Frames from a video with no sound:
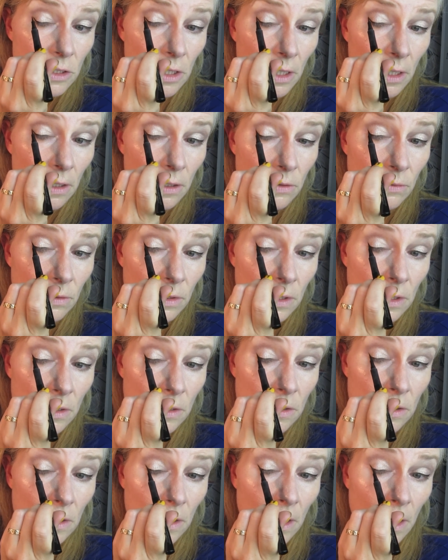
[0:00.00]
challenge with
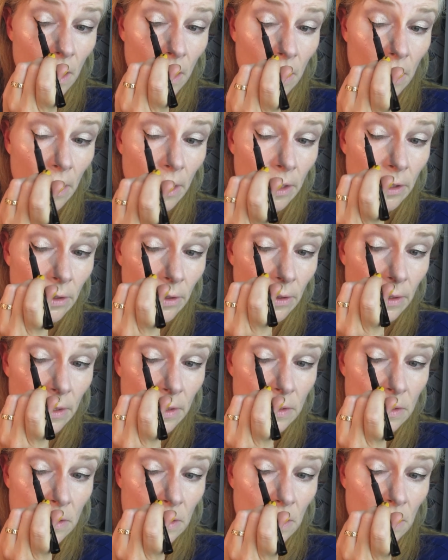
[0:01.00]
this eyeliner
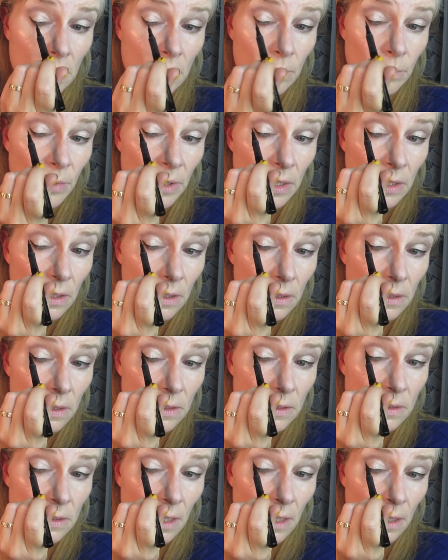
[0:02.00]
is to keep it the
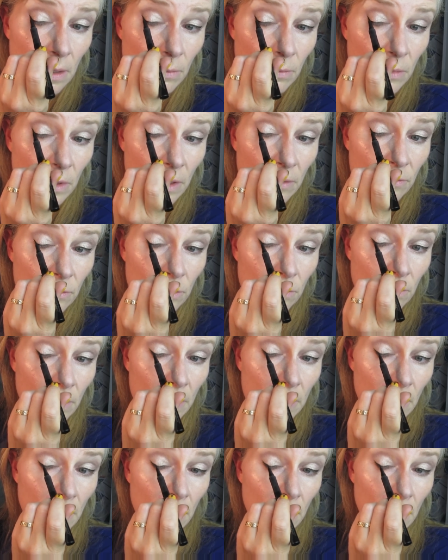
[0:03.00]
same left to right